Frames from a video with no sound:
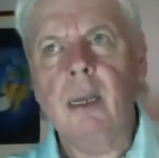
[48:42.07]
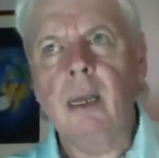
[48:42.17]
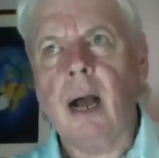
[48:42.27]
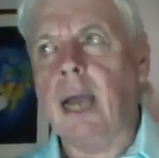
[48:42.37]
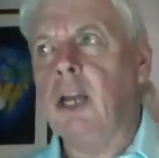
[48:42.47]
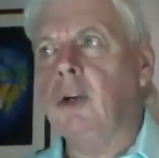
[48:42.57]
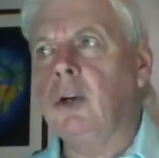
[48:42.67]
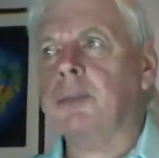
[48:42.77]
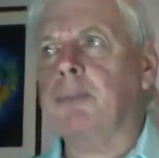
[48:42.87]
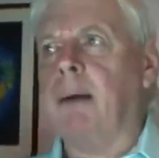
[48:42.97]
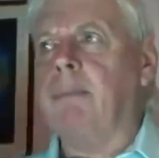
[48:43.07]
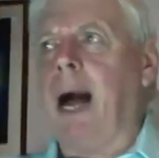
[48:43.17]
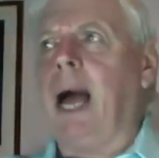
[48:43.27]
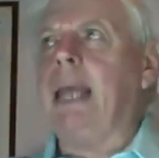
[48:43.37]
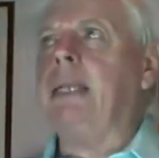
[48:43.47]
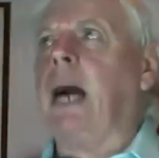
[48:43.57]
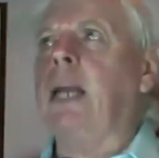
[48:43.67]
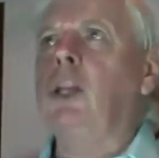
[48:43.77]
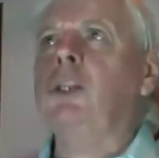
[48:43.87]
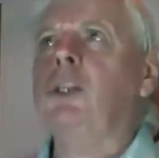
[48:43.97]
I lose my mind.
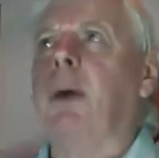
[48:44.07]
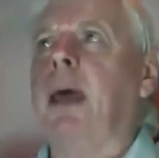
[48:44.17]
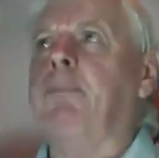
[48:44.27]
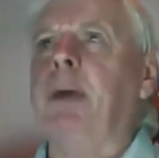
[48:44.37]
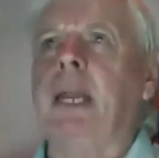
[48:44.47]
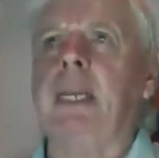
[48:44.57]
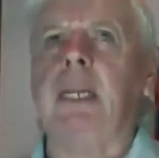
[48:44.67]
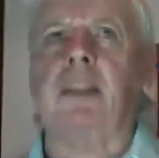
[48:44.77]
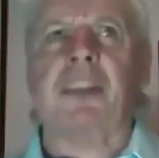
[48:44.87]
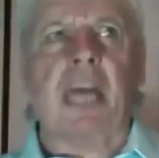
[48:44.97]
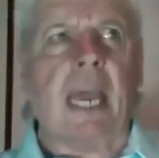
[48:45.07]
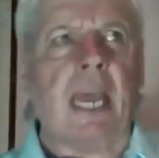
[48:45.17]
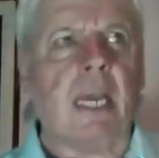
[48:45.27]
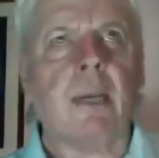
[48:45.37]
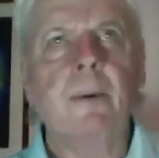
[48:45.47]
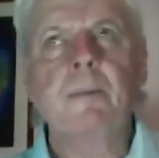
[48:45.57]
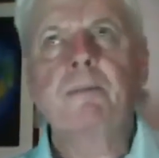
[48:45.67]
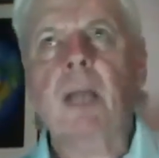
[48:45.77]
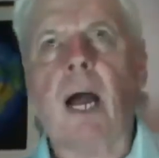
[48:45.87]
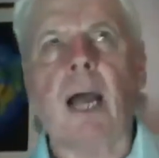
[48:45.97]
I lose my ability to think.
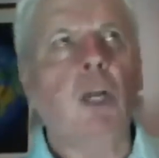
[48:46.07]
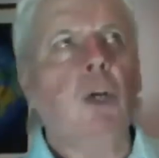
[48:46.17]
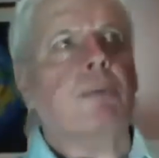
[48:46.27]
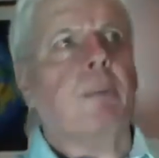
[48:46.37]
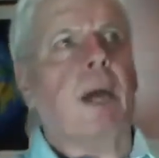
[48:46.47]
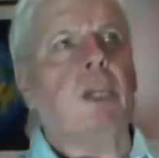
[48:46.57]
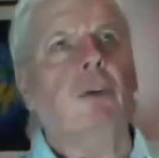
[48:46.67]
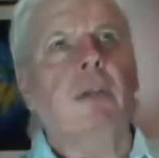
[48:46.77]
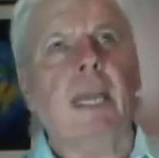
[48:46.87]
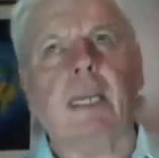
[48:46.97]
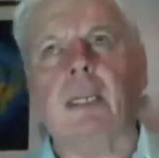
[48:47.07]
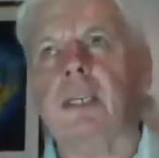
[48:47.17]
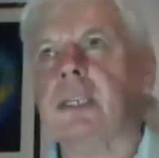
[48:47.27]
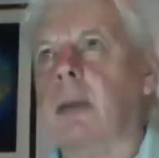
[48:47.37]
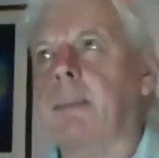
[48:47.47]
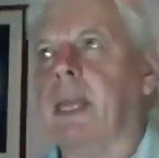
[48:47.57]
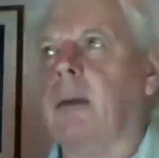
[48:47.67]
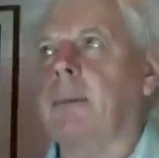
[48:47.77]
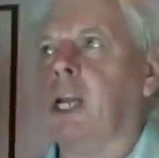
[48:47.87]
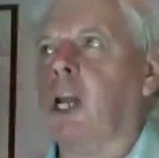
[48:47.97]
I lose my uniqueness. I
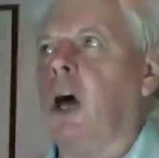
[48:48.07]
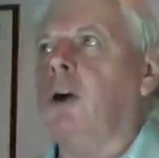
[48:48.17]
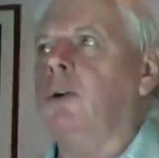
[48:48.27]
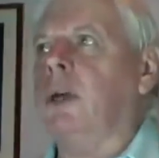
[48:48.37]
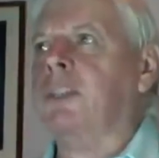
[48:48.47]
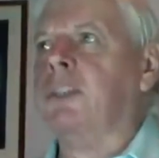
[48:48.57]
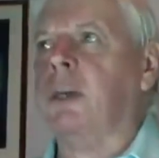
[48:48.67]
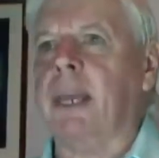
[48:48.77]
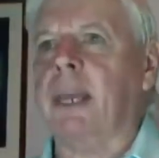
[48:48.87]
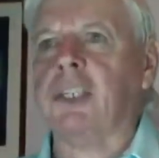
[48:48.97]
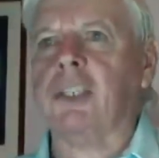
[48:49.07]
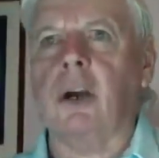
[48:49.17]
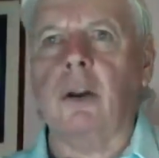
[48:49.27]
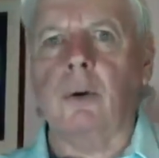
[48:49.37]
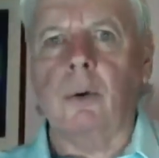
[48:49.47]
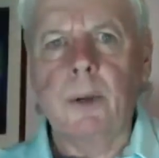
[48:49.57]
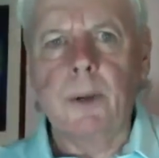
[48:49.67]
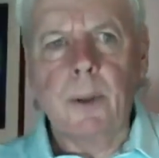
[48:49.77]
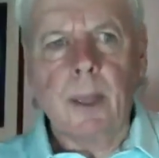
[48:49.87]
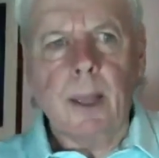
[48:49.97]
become a clone of some external
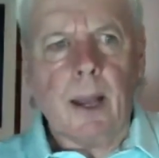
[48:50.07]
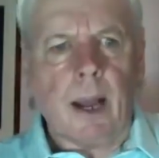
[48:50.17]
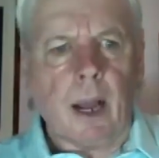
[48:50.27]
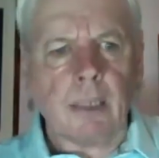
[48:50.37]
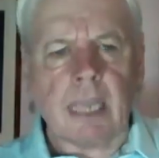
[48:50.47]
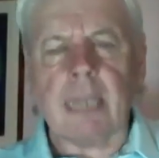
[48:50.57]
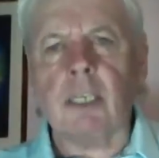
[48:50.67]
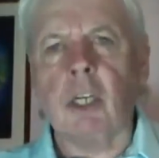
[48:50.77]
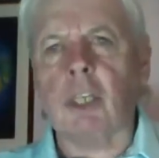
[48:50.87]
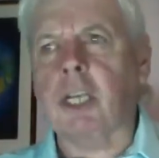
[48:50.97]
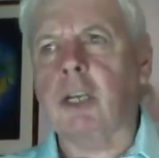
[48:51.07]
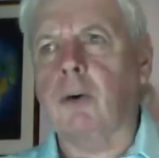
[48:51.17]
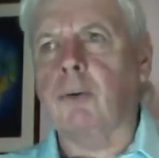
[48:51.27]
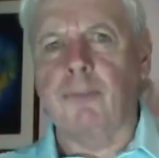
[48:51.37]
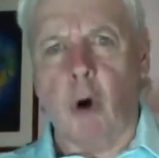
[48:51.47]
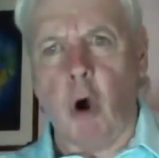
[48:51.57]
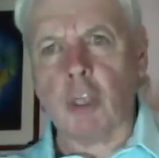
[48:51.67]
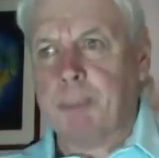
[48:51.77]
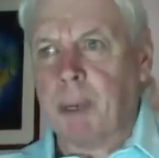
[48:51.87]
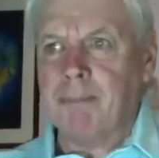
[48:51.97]
technological
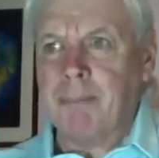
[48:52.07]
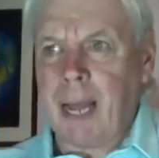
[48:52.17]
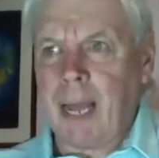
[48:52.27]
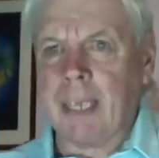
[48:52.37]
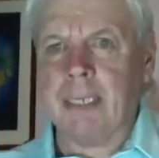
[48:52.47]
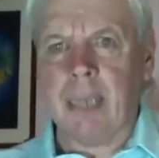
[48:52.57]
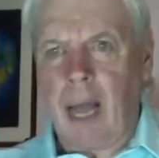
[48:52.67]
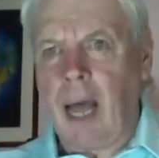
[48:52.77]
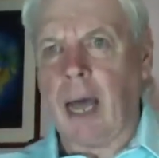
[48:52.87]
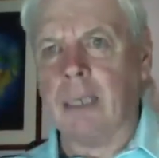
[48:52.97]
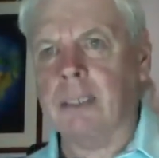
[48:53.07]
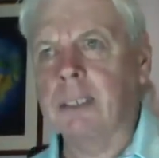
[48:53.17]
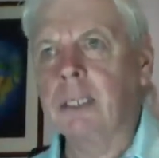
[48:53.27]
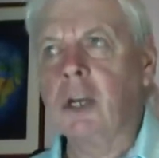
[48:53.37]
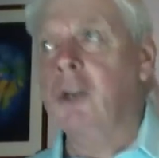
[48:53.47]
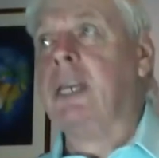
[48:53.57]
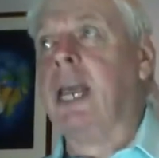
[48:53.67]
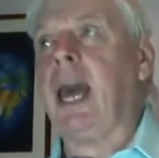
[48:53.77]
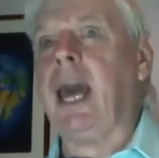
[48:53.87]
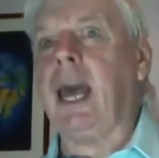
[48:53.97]
force. But my God, who
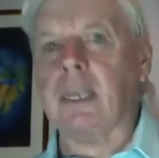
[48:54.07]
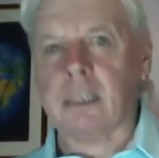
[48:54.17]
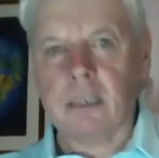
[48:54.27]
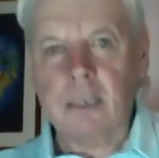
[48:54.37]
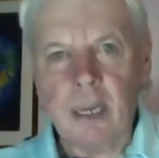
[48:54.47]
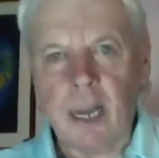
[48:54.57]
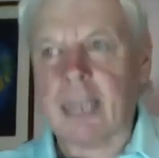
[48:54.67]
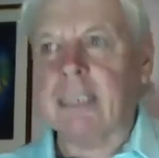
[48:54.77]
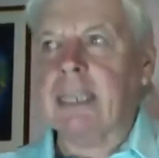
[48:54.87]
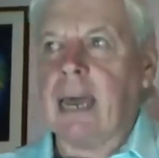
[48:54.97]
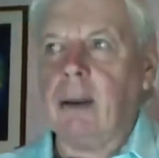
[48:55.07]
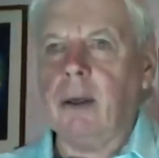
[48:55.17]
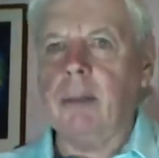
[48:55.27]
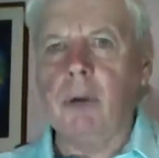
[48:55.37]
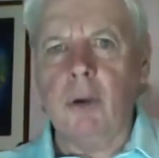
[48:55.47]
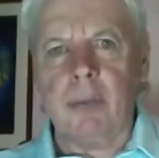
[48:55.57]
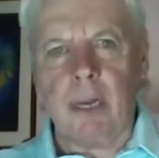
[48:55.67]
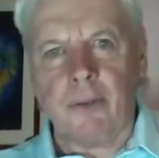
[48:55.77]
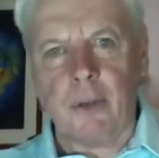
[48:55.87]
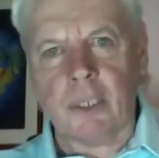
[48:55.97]
cares? I can download a movie
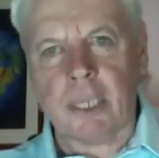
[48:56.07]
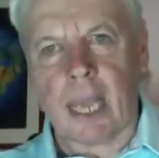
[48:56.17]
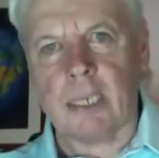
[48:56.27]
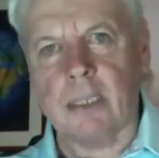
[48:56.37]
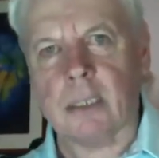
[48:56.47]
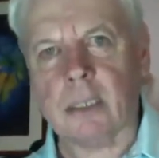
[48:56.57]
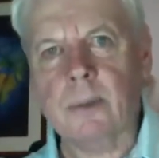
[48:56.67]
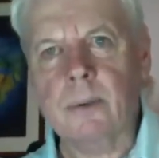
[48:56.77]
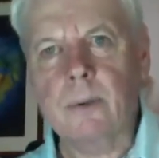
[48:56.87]
in a few seconds.